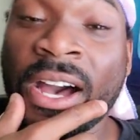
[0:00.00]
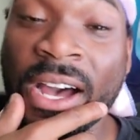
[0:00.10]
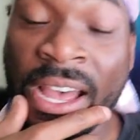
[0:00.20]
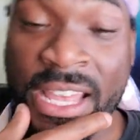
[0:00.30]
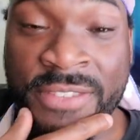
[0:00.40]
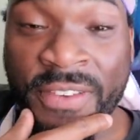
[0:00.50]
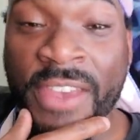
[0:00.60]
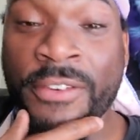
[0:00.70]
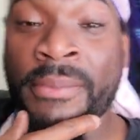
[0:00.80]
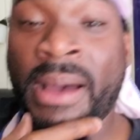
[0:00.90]
uh, has
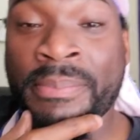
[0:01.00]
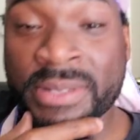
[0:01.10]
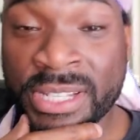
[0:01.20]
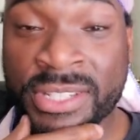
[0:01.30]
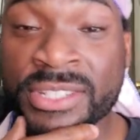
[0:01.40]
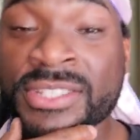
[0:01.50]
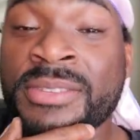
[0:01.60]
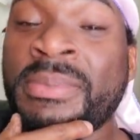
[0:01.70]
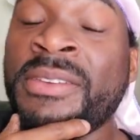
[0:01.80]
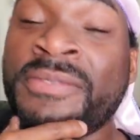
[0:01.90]
favored my predictions
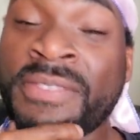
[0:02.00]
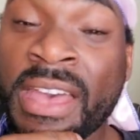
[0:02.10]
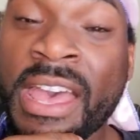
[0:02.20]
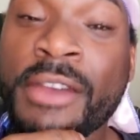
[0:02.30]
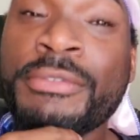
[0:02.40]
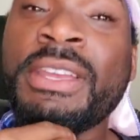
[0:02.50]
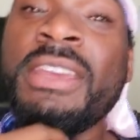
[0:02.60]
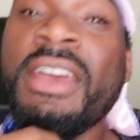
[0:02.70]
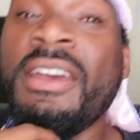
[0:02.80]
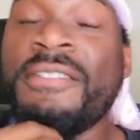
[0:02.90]
to be
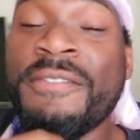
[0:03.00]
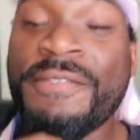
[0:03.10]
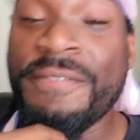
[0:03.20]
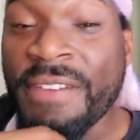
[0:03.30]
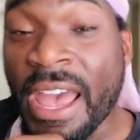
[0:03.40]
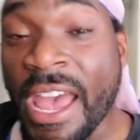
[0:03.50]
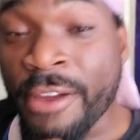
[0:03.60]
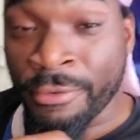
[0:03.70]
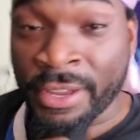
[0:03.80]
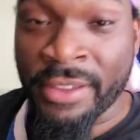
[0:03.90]
very,
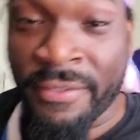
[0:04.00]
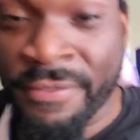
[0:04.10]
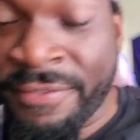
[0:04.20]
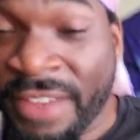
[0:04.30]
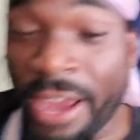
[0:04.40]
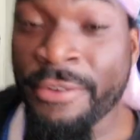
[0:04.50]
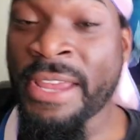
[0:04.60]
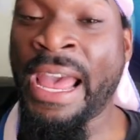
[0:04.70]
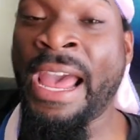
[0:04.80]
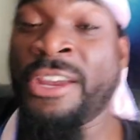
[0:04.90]
very,
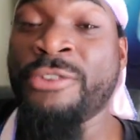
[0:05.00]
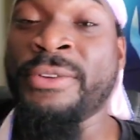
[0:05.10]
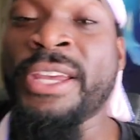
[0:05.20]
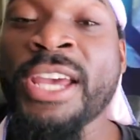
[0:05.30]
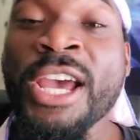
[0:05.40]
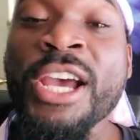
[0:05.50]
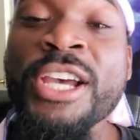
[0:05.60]
very accurate.